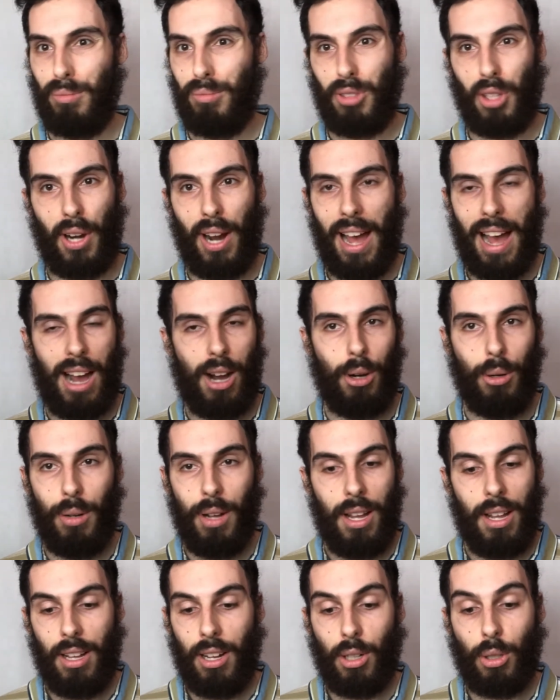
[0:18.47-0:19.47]
Don't know how
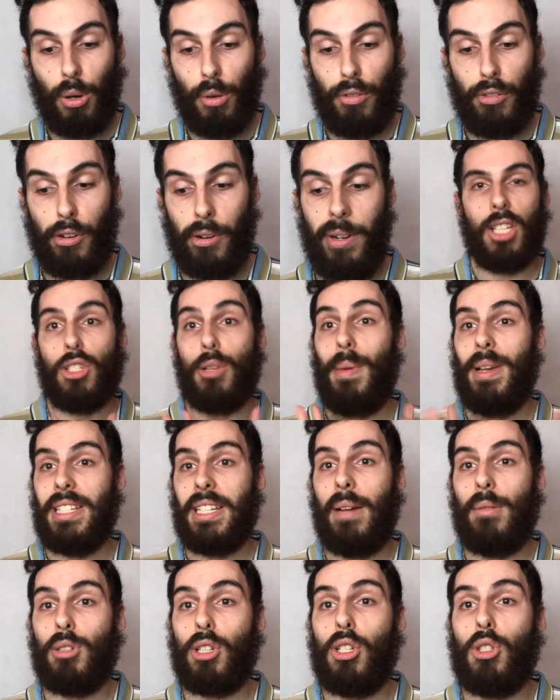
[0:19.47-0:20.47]
I got through it. So basically,
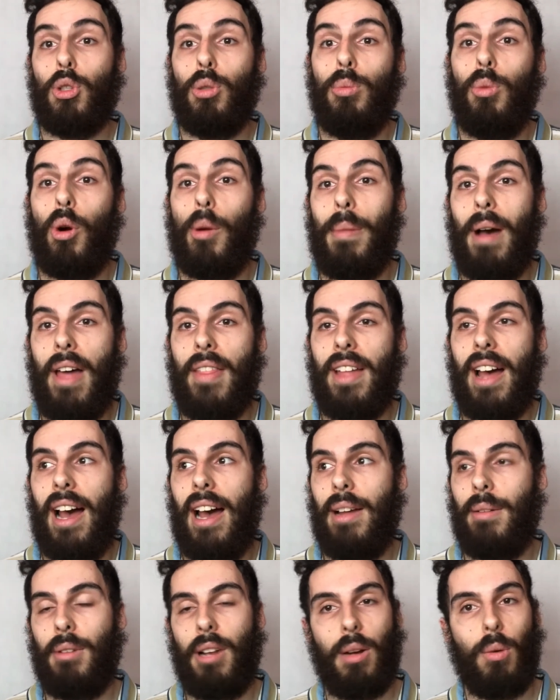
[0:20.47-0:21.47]
I'm just going to talk more about that
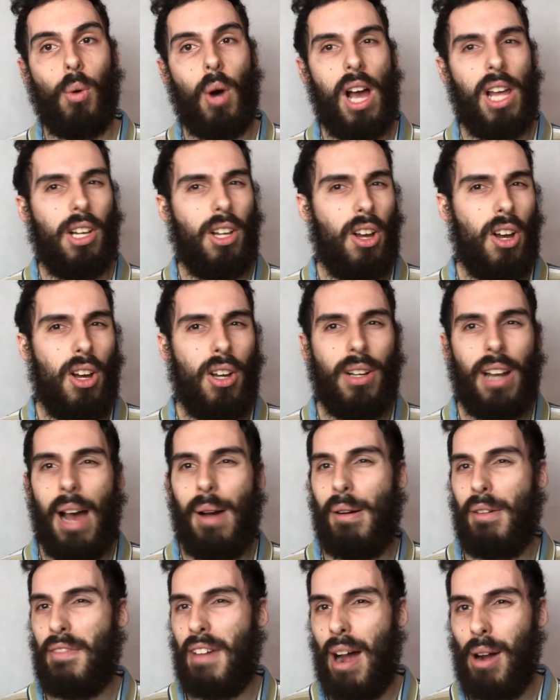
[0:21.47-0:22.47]
and like what I learned, how
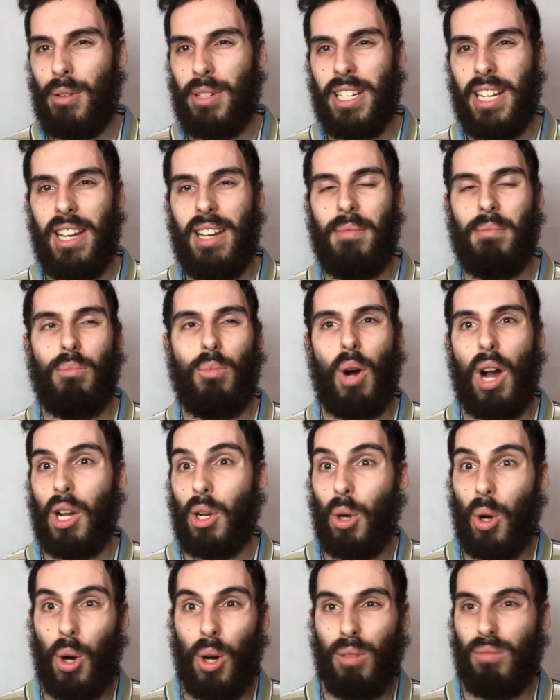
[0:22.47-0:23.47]
I found it, what I
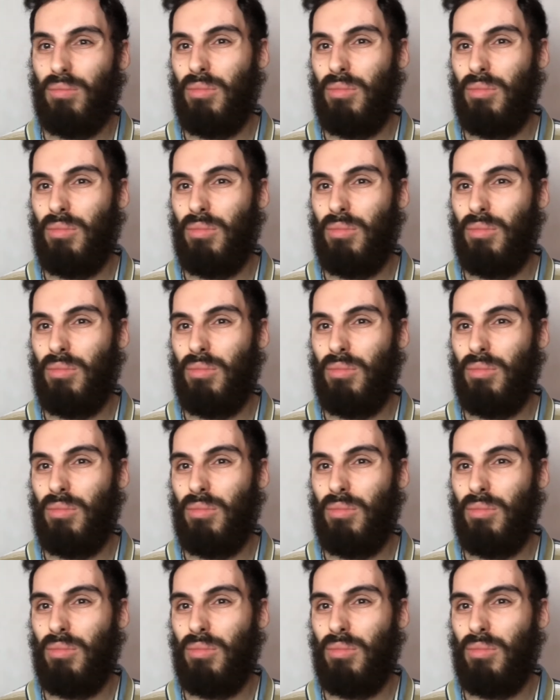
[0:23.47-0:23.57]
got,